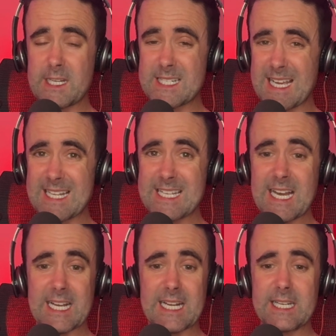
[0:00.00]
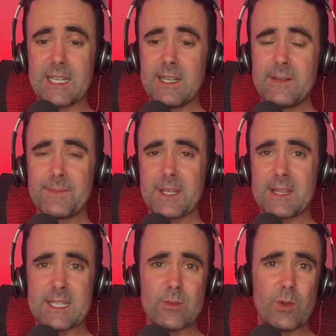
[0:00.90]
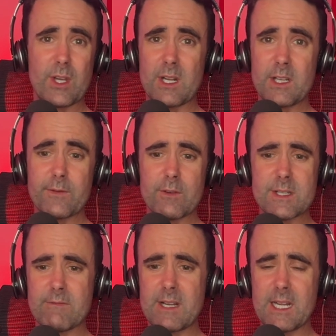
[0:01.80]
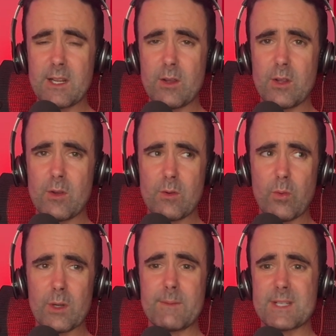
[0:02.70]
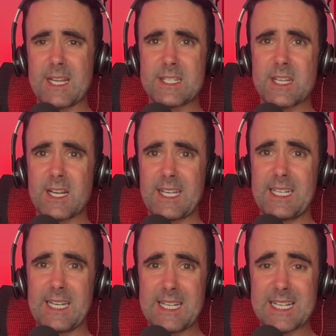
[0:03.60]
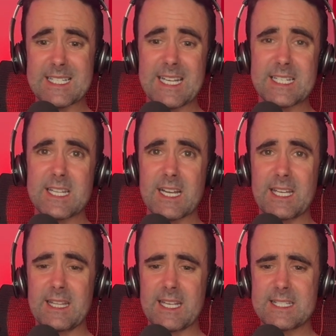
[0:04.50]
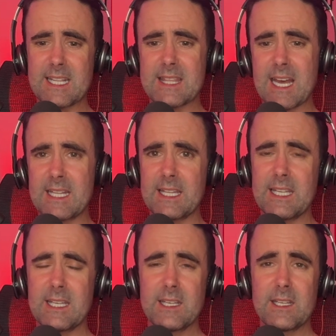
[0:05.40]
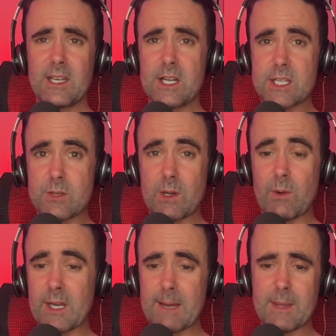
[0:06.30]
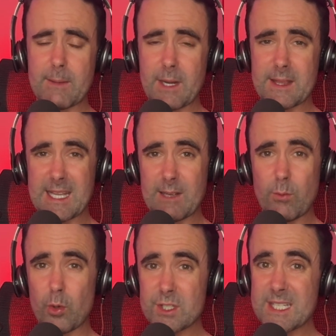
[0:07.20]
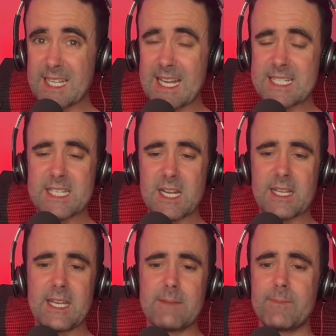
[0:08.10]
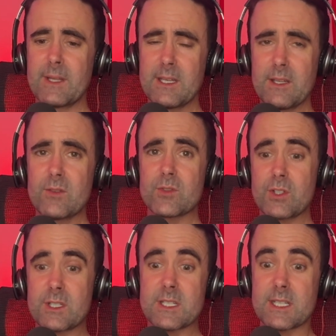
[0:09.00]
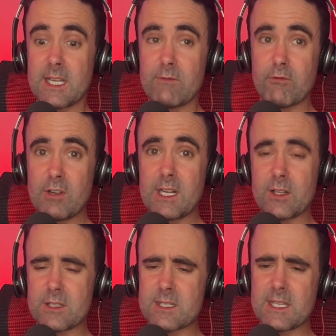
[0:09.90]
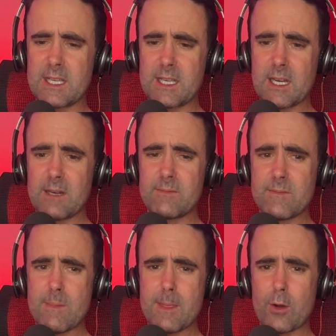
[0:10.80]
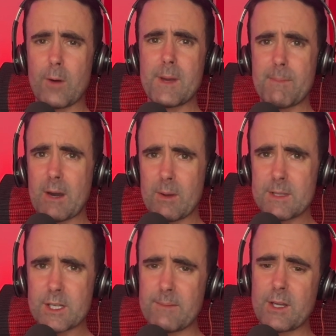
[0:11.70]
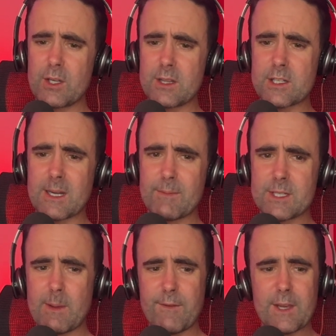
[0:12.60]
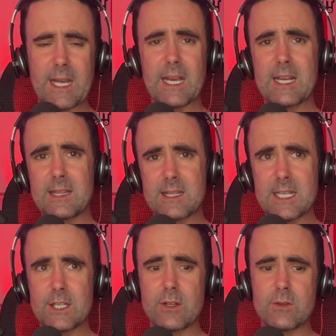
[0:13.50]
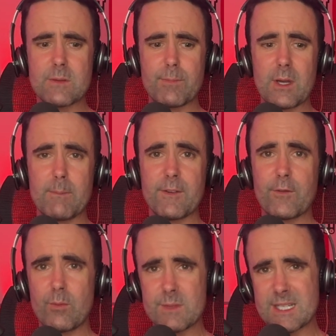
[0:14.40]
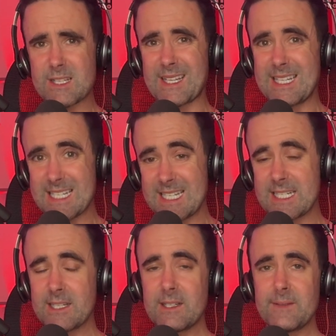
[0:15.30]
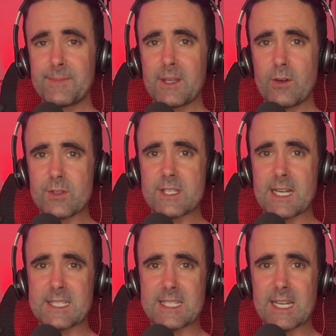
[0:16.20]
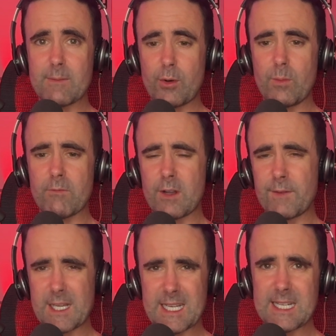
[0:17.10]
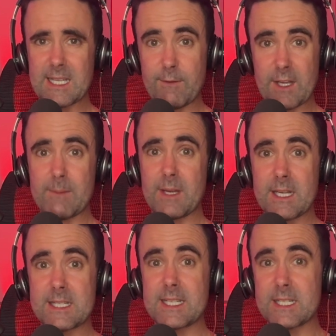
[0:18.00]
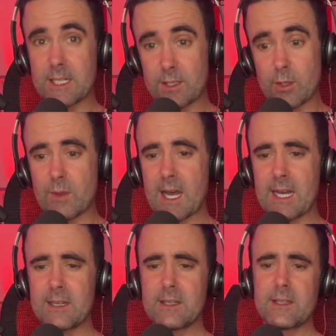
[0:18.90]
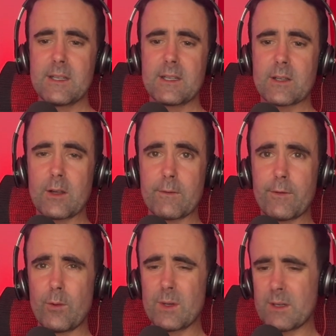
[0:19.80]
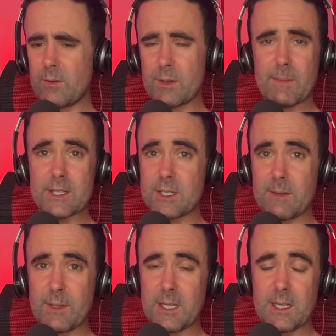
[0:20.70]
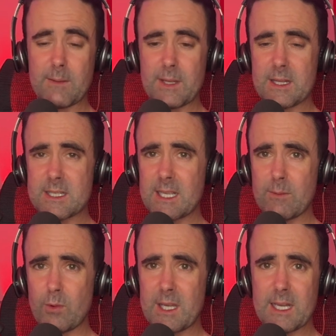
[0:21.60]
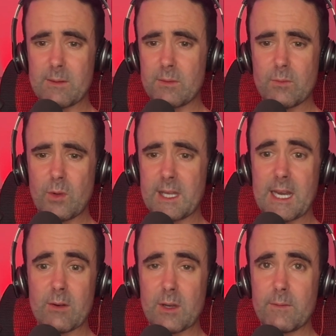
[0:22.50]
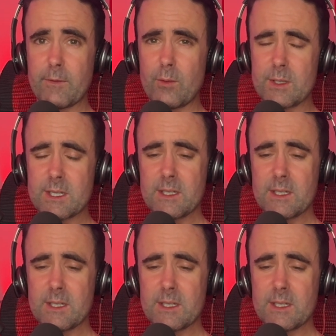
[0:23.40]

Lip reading: to get a tackle in. And that's all you can ask for, isn't it, really? You want him to get stuck in, and he does get stuck in. They said that in the under-21 game that he played, that he wants to get stuck in. It's good to see, really good to see. He got a bit about him. He's going to be good in the Championship if he can continue to put in performances like he did on Saturday at Portman Road. If he can be consistent and do that going forward, I would imagine he'd be in the team week in, week out going forward.